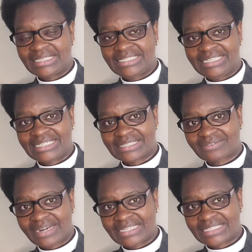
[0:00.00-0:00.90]
Jesus
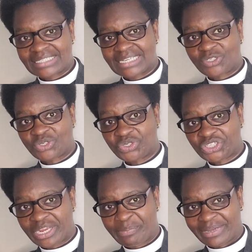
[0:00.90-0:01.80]
Christ as the true
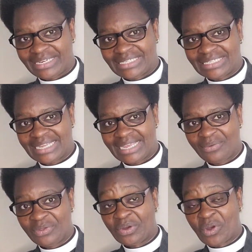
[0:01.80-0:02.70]
shepherd
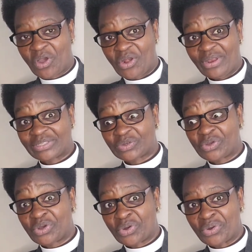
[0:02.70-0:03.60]
will always
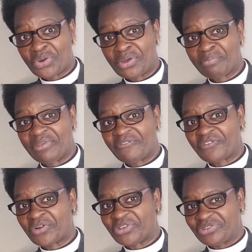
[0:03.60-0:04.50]
go
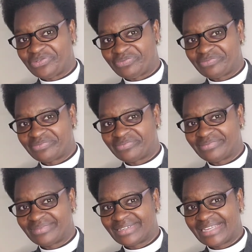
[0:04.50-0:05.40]
before you.
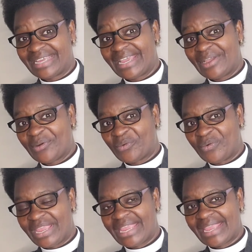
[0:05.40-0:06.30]

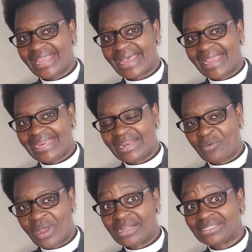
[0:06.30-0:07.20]
We are in a
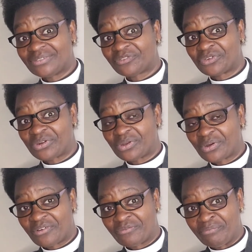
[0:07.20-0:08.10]
world full
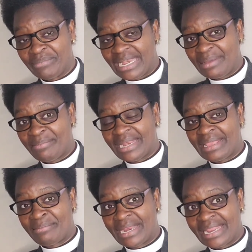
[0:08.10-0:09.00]
of many, many,
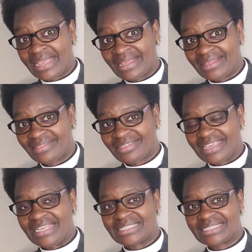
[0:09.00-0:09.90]
many
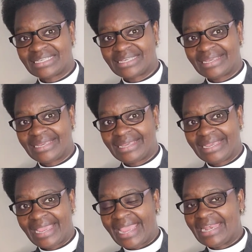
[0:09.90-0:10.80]
things,
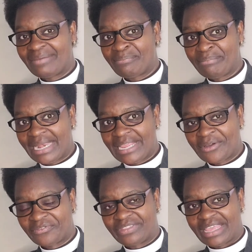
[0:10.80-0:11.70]
and many
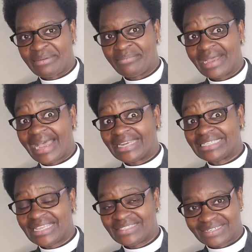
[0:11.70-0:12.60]
of them are
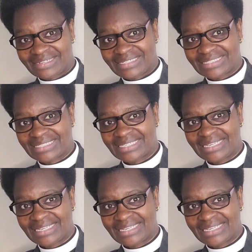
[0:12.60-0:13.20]
dangerous.